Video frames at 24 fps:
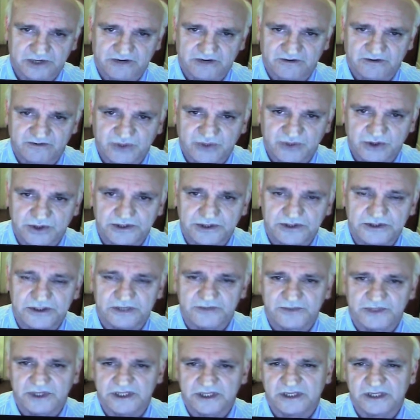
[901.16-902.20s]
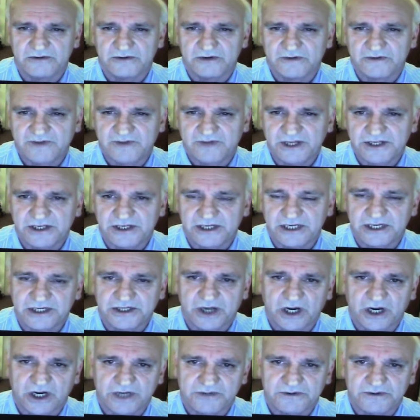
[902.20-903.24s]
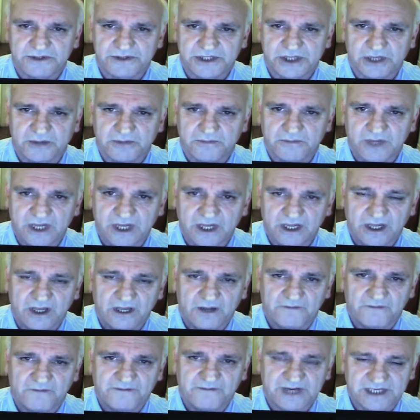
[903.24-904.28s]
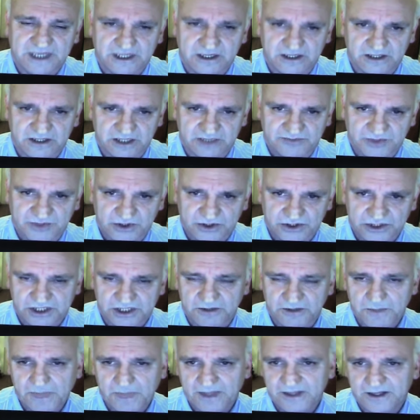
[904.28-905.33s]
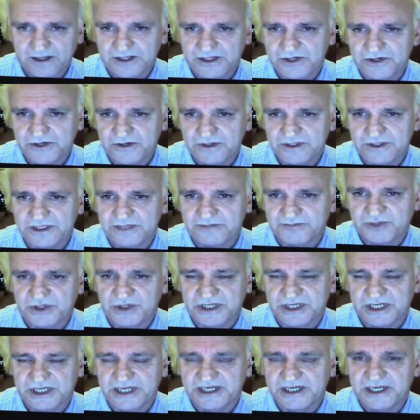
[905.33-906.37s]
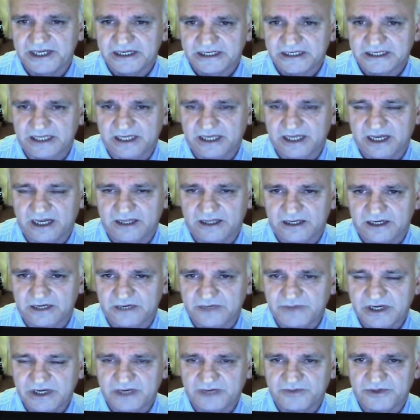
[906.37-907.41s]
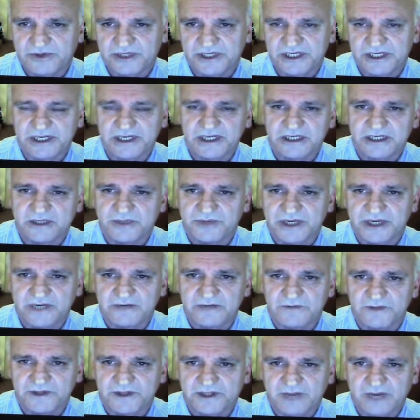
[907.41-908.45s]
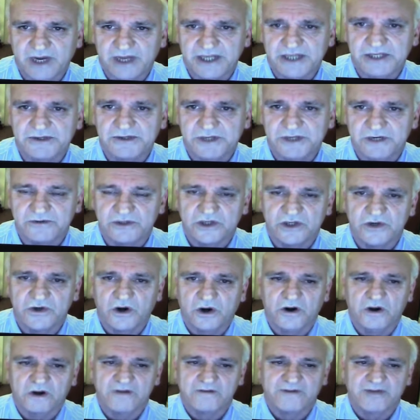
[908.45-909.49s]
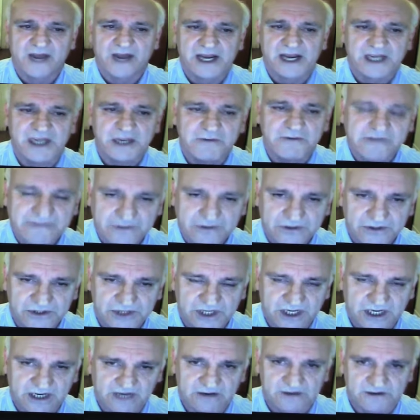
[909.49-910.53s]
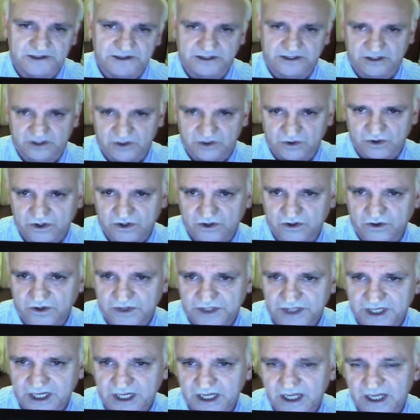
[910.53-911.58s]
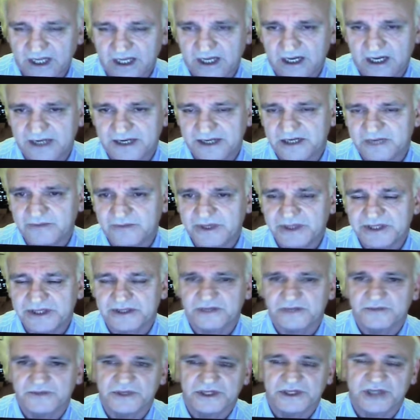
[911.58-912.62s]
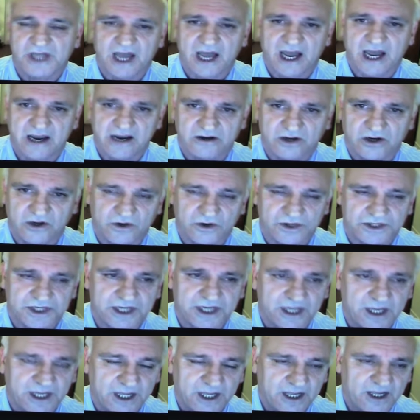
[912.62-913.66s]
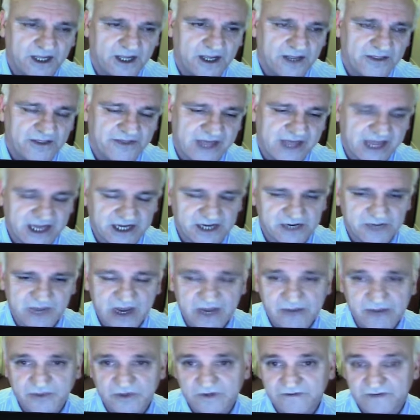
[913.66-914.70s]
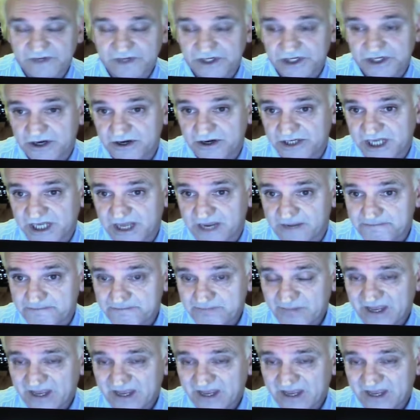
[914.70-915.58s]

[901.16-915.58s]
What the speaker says: ever put to them. And they were eventually charged with some physical abuse. During the proceedings, the committal proceedings to begin with, the magistrate was so horrified he refused to hear at the lower court and committed them to the higher court. Then a member of the Jersey